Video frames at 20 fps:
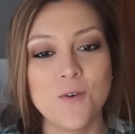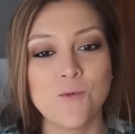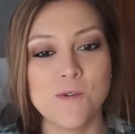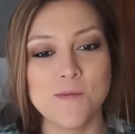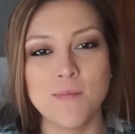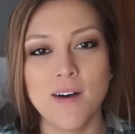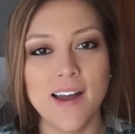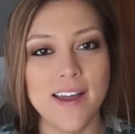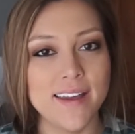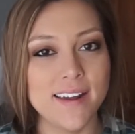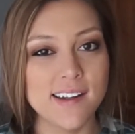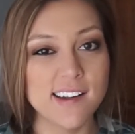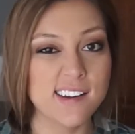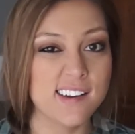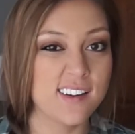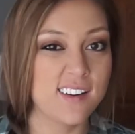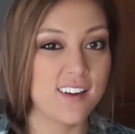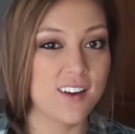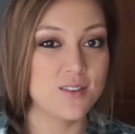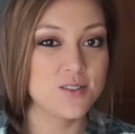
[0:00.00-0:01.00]
We might
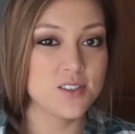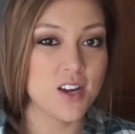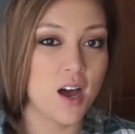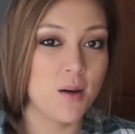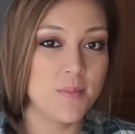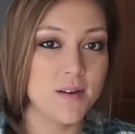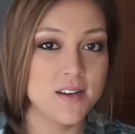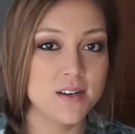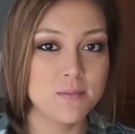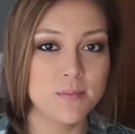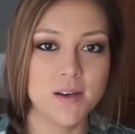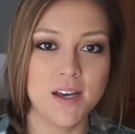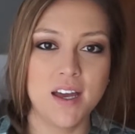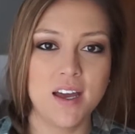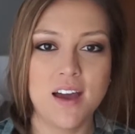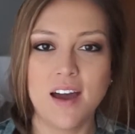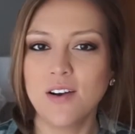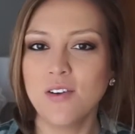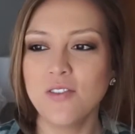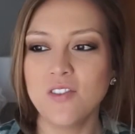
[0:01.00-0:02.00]
go shopping,
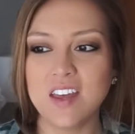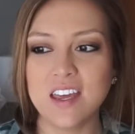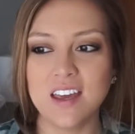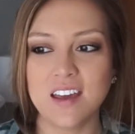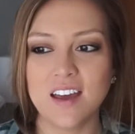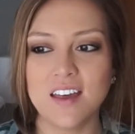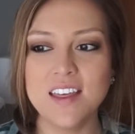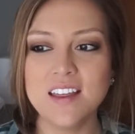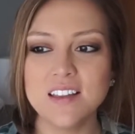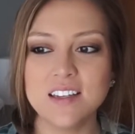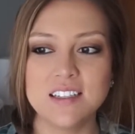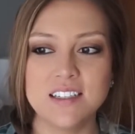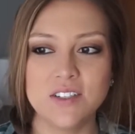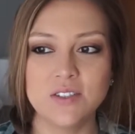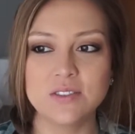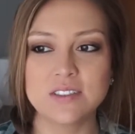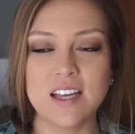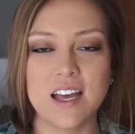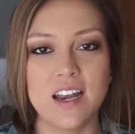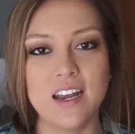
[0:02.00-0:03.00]
but I think the
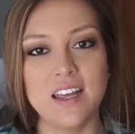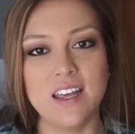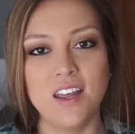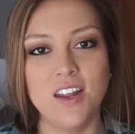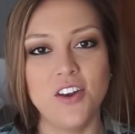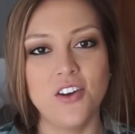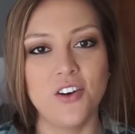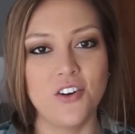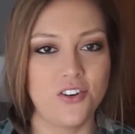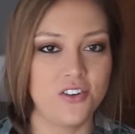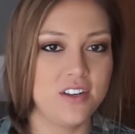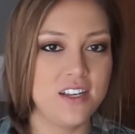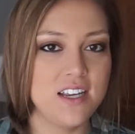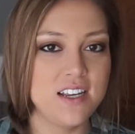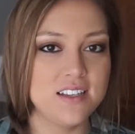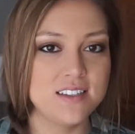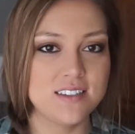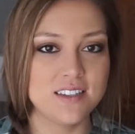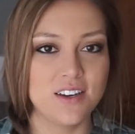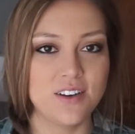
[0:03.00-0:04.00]
deals kind of end
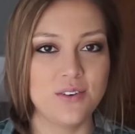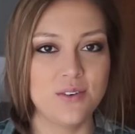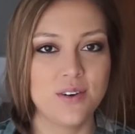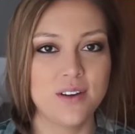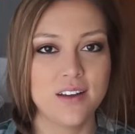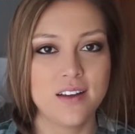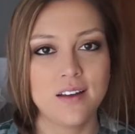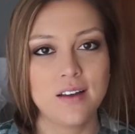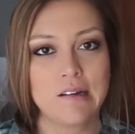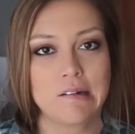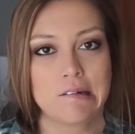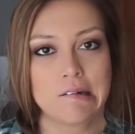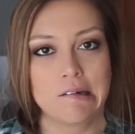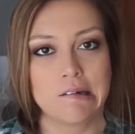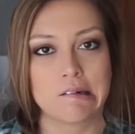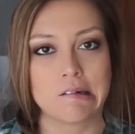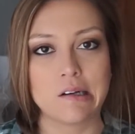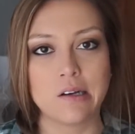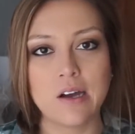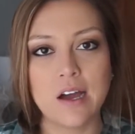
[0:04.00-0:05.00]
early, so
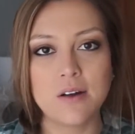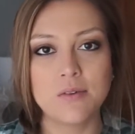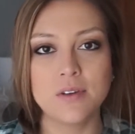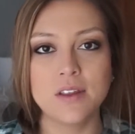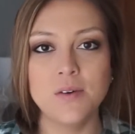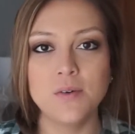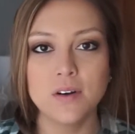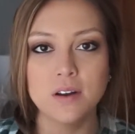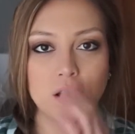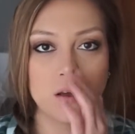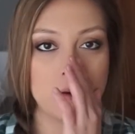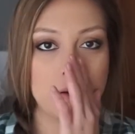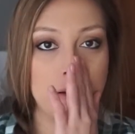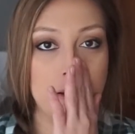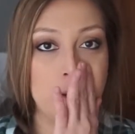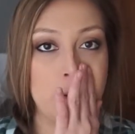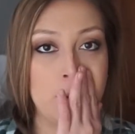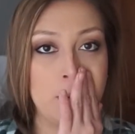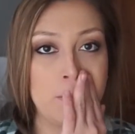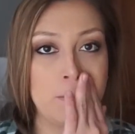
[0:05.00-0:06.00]
I don't know. I really want
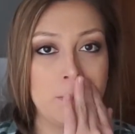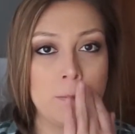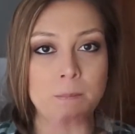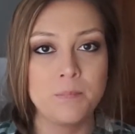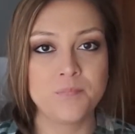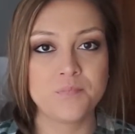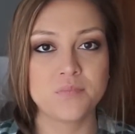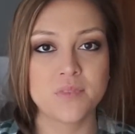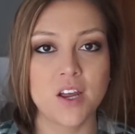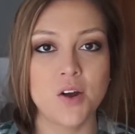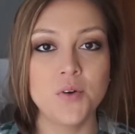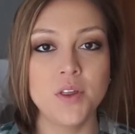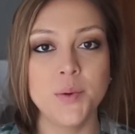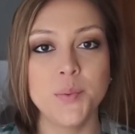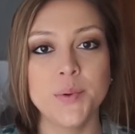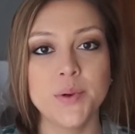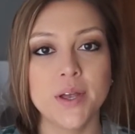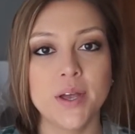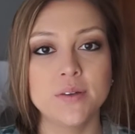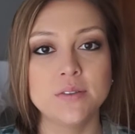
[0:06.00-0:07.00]

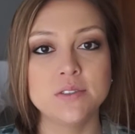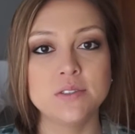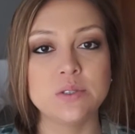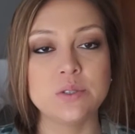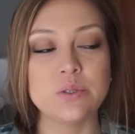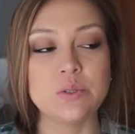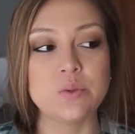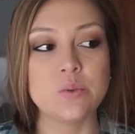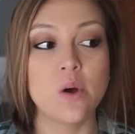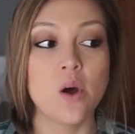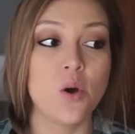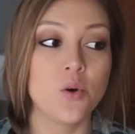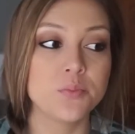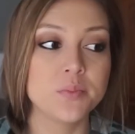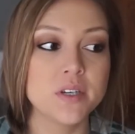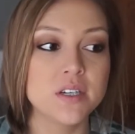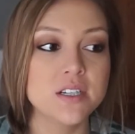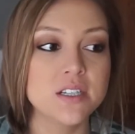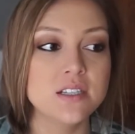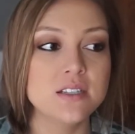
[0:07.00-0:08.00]
to go to
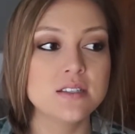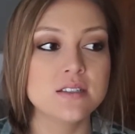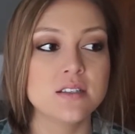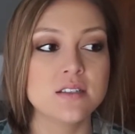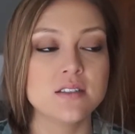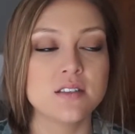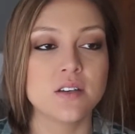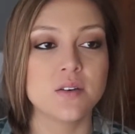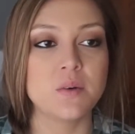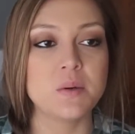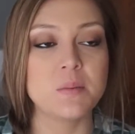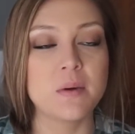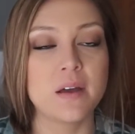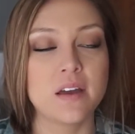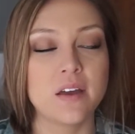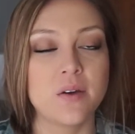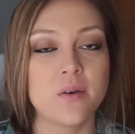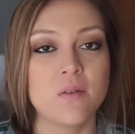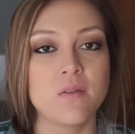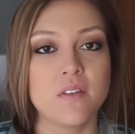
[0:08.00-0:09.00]
Home Goods, so we
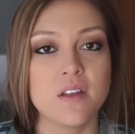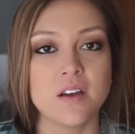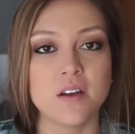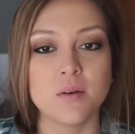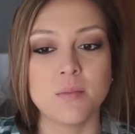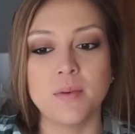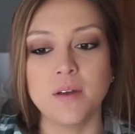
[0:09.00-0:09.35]
might go over there.